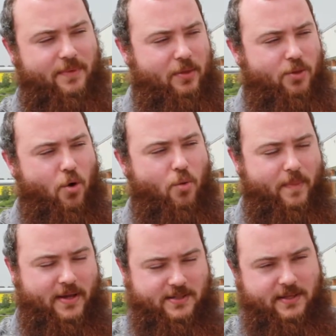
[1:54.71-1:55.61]
no
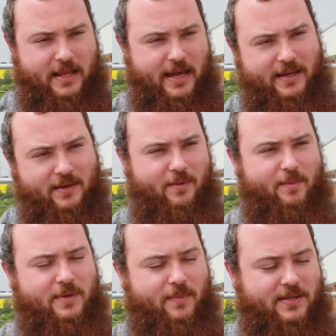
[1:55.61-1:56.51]
messed
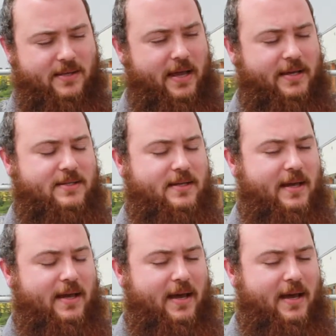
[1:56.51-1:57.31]
dates,